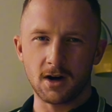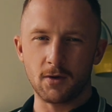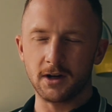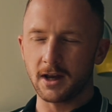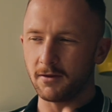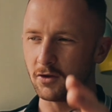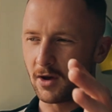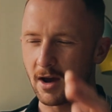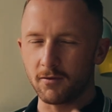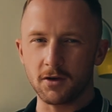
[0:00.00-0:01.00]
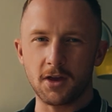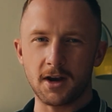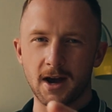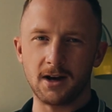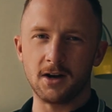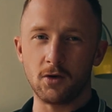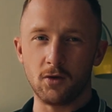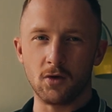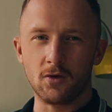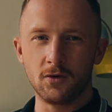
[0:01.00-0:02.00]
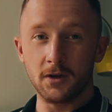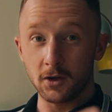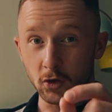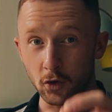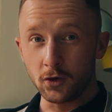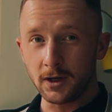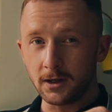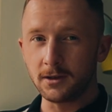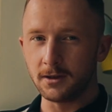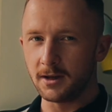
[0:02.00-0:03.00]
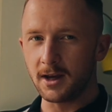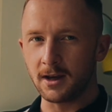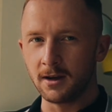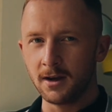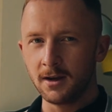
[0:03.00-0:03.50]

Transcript: I want to give you everything I now know that you need today